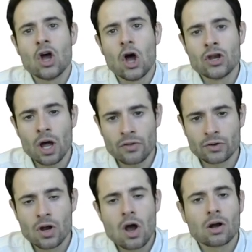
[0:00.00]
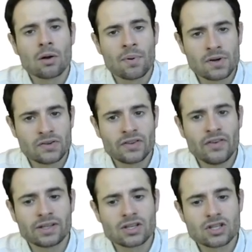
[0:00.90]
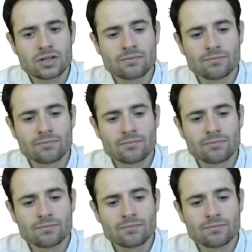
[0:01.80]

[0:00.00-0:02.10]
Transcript: another comparative advantage.